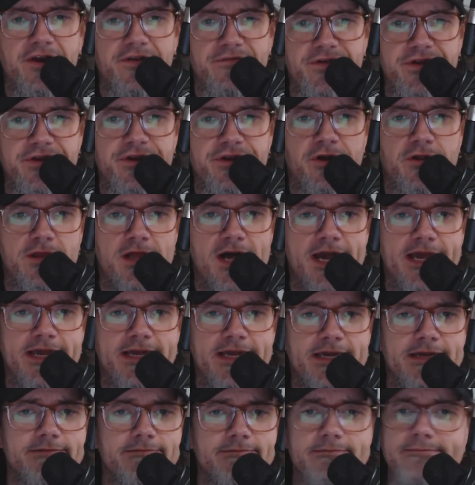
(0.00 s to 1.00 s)
If you don't like
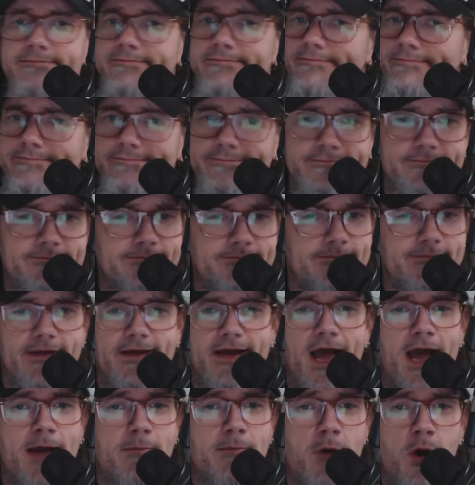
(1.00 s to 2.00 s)
it,
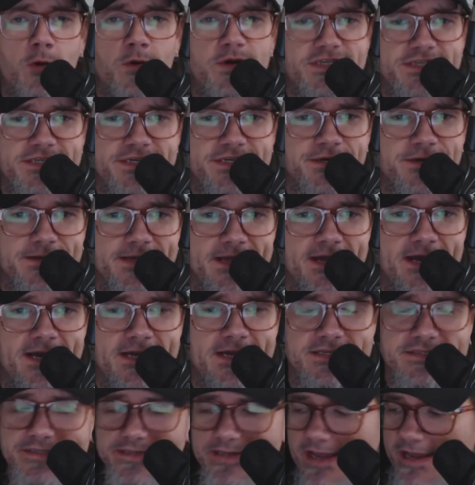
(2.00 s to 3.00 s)
I'm always here,
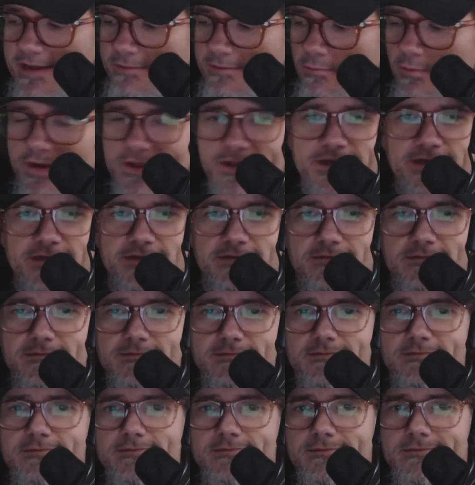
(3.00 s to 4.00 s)
guys, and willing
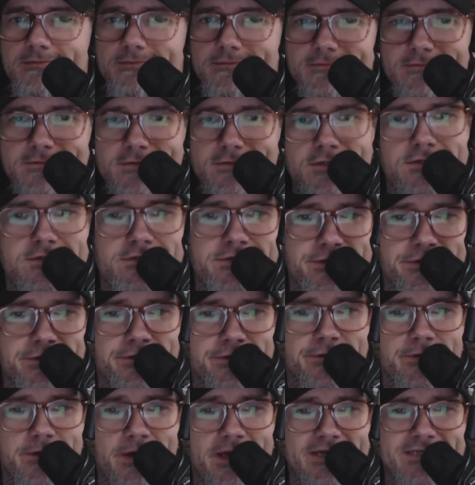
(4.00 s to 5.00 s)

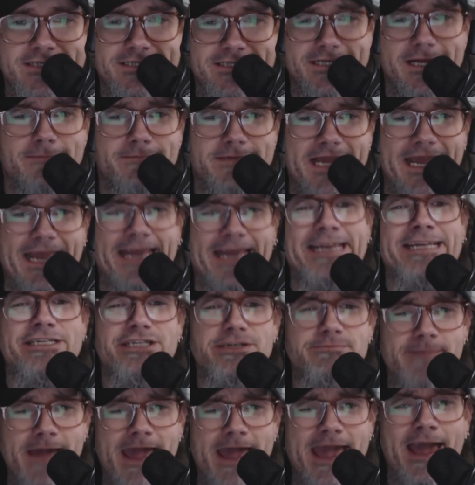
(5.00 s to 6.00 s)
to accept any
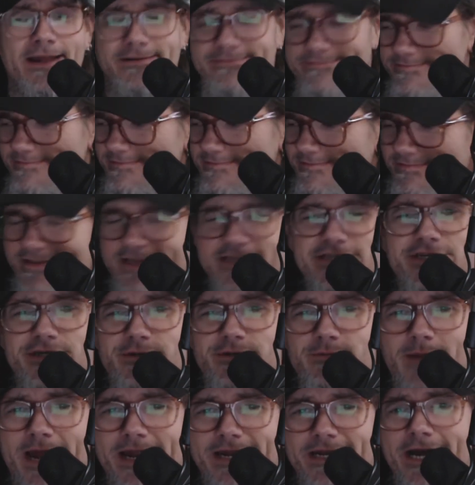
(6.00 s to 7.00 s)
Japan that you
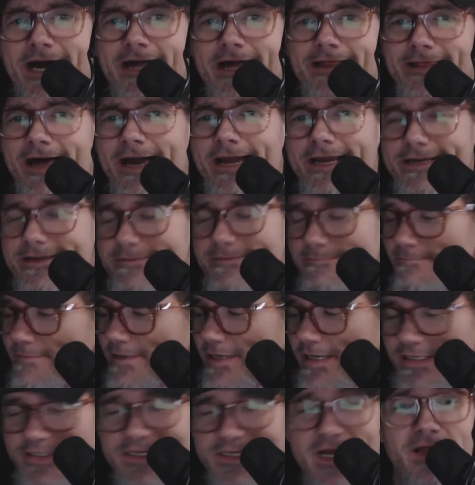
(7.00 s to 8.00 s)
might not like,
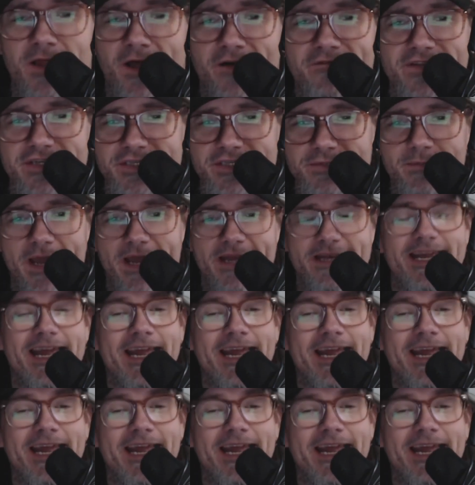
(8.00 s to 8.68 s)
because I love this band.